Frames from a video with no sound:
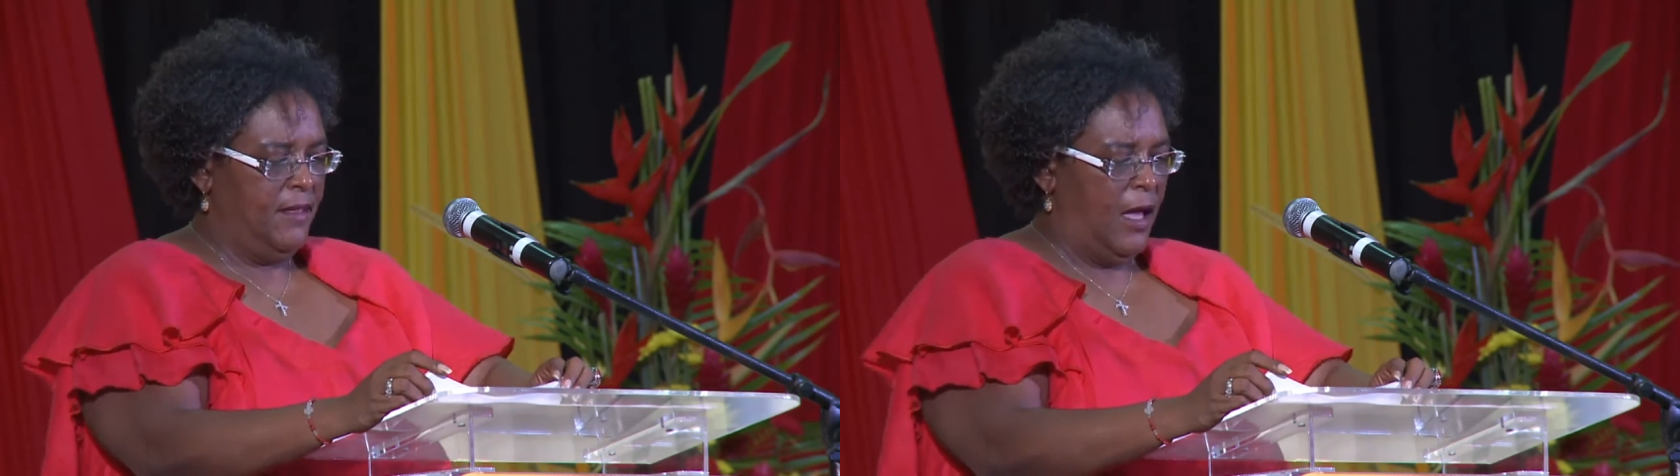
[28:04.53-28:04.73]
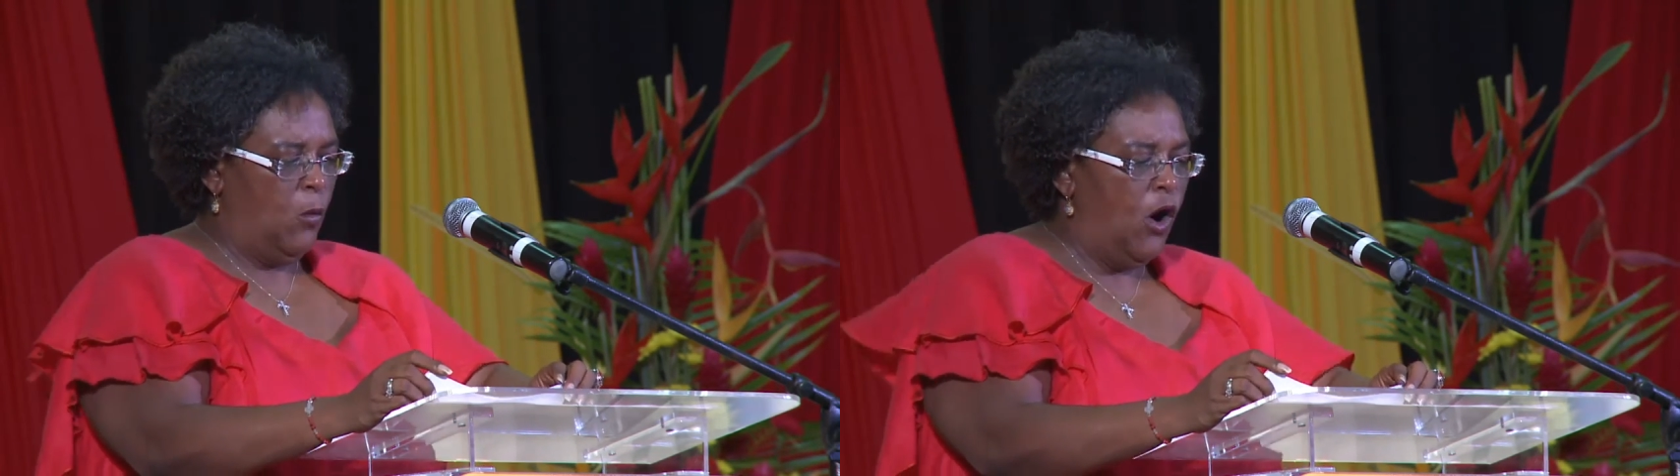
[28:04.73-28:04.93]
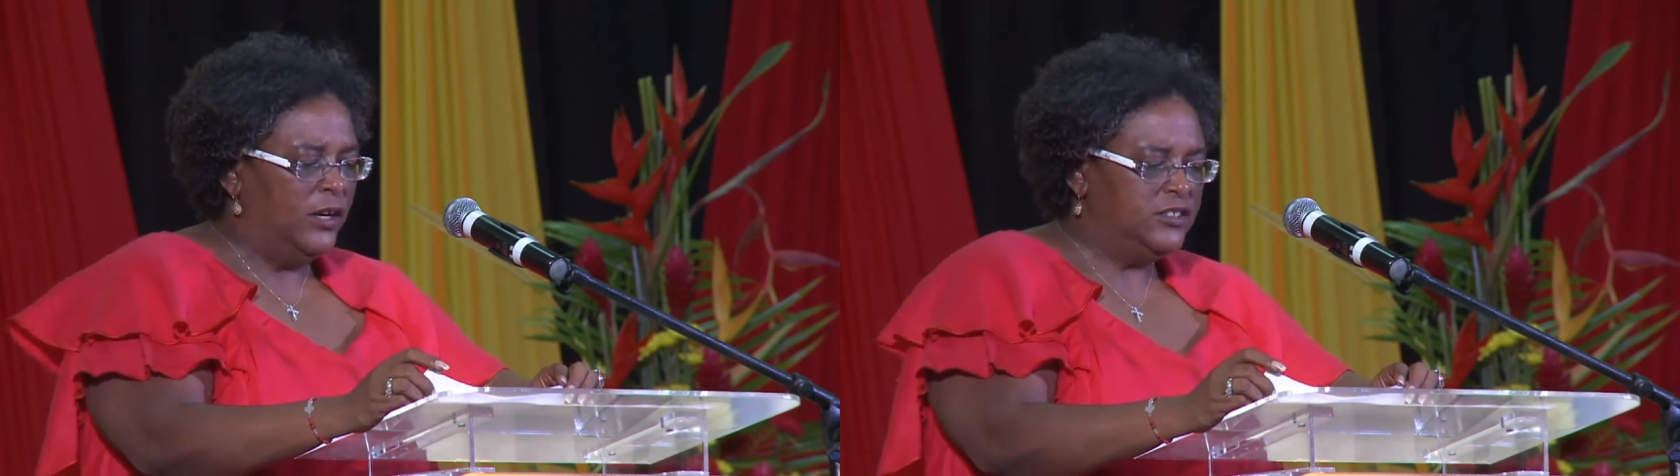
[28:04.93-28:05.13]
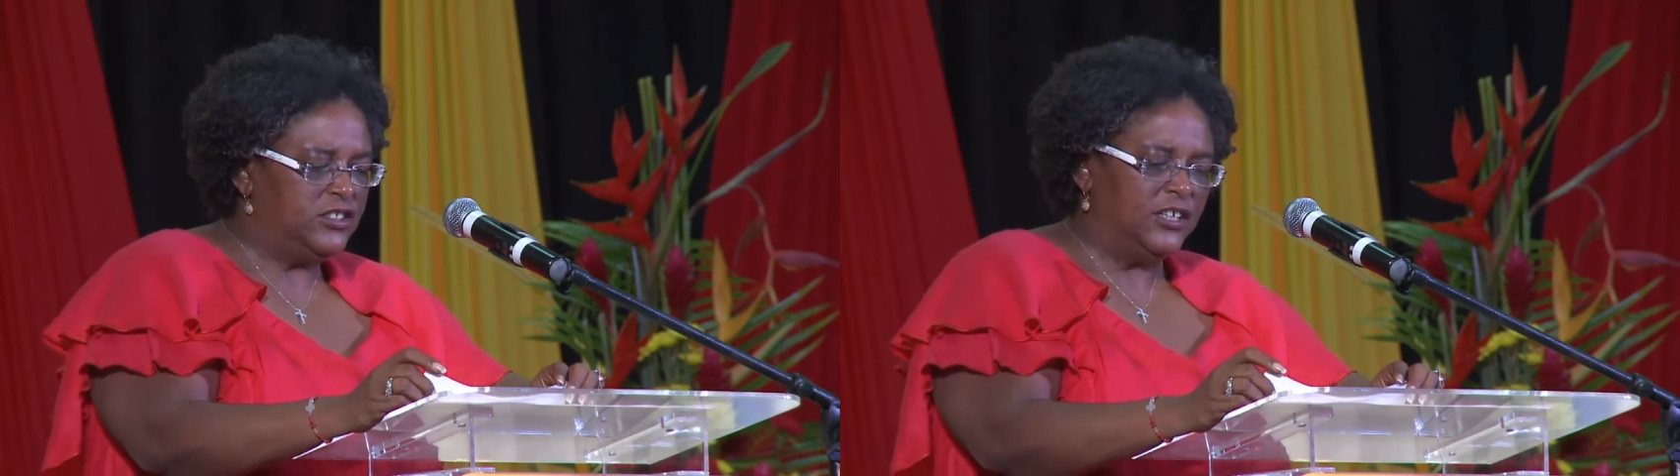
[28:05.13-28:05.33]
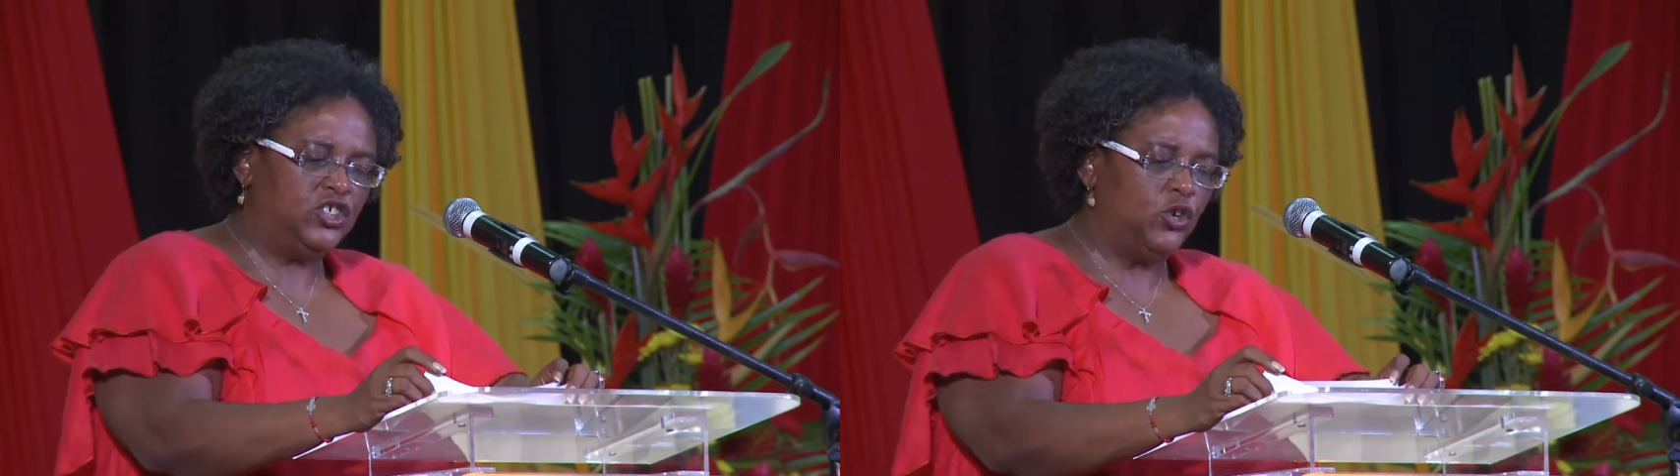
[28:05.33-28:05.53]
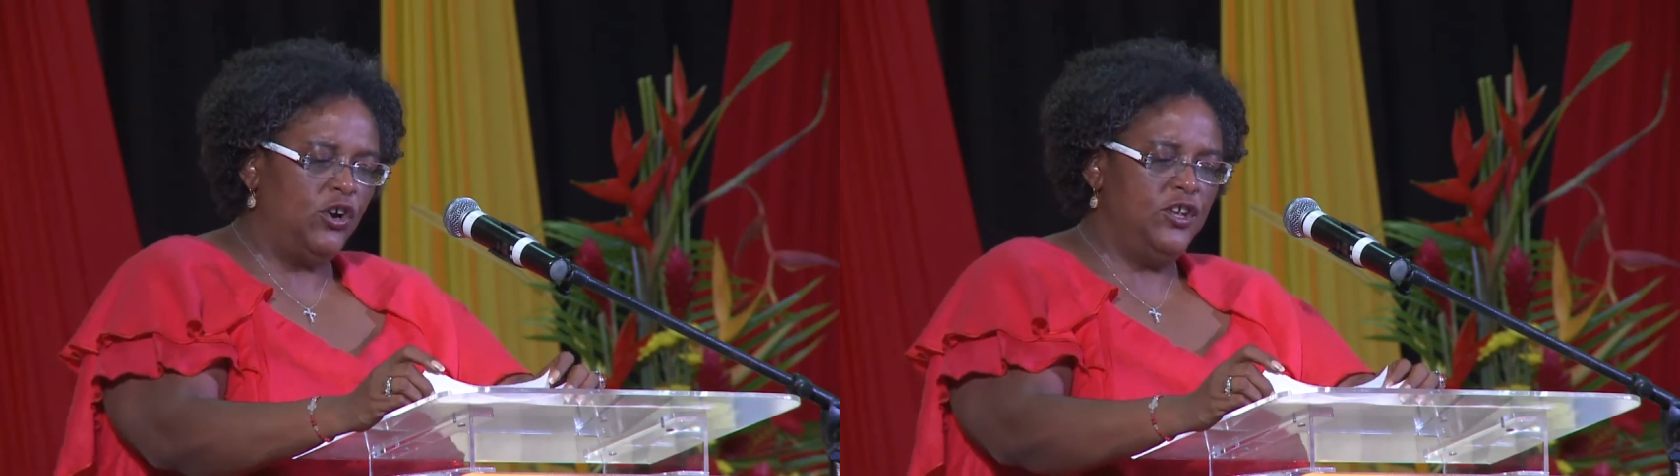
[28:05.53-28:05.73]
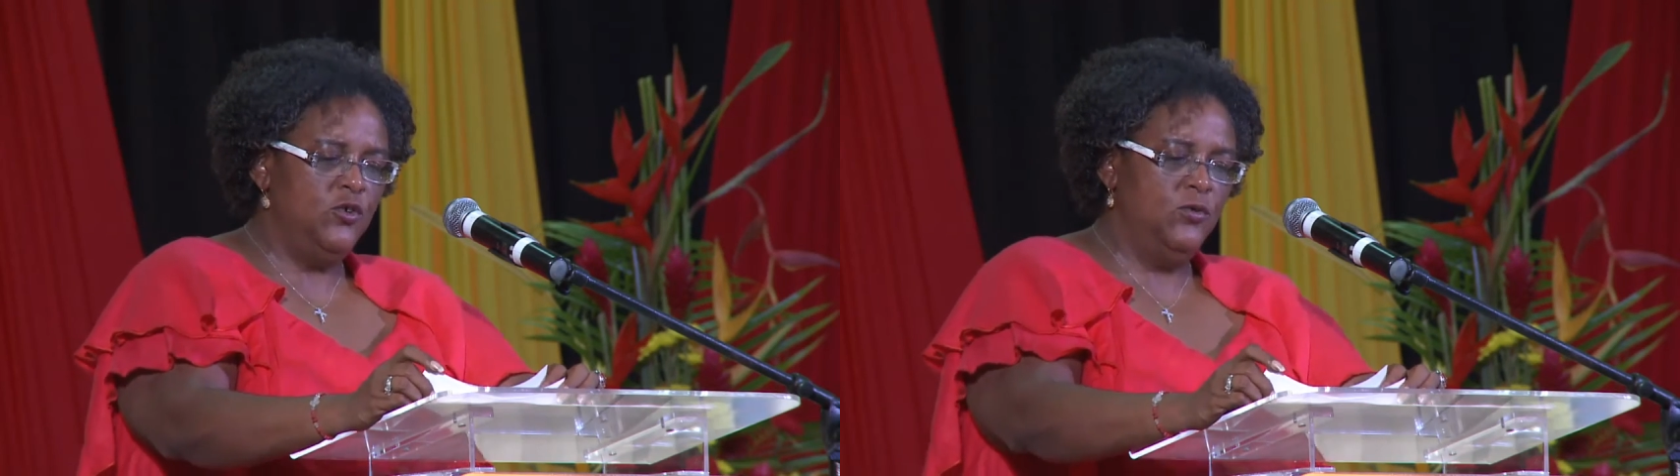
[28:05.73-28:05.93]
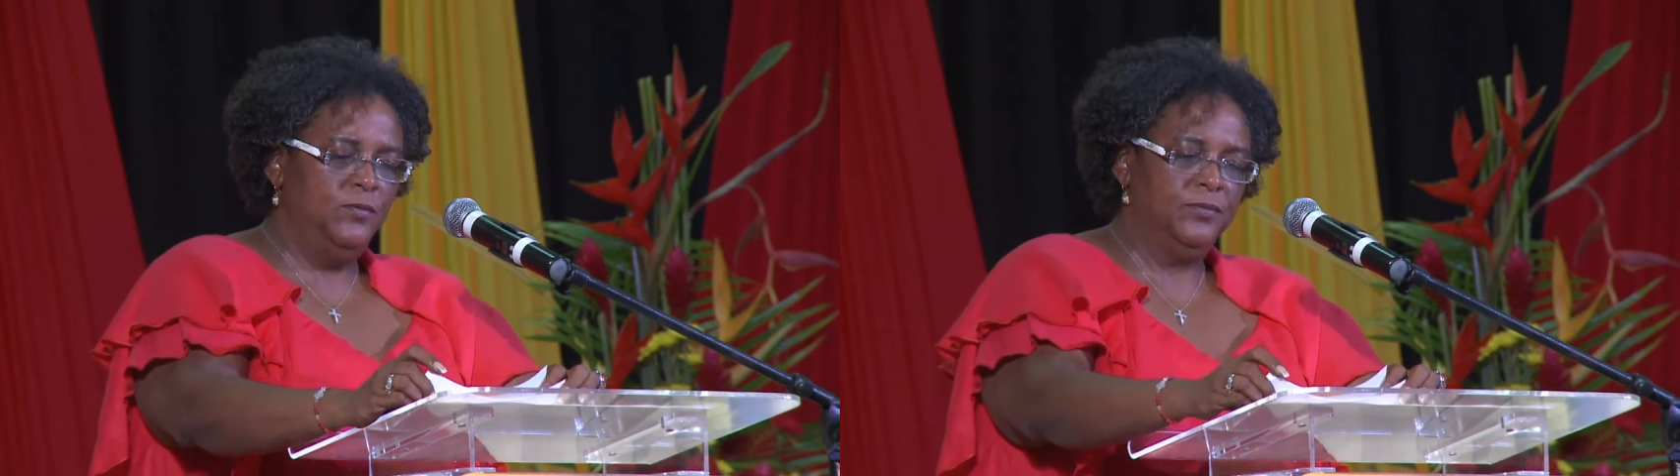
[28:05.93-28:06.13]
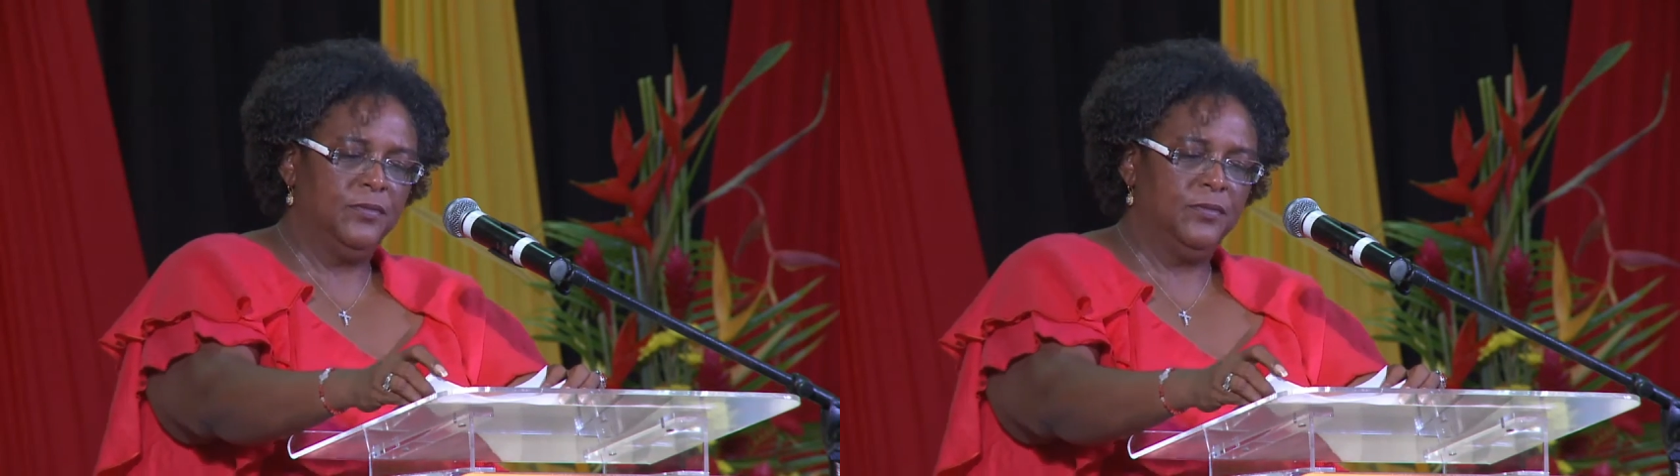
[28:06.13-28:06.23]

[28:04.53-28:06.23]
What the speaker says: I want to assure you